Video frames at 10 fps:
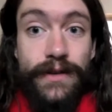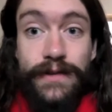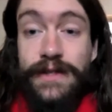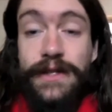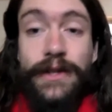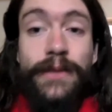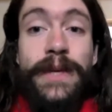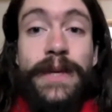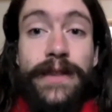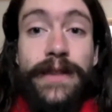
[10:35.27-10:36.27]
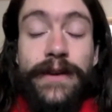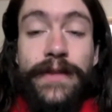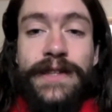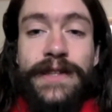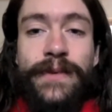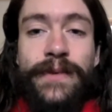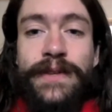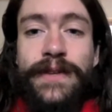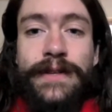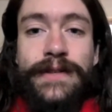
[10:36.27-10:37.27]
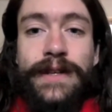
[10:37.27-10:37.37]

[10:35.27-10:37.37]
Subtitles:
still be there. That's one of the things.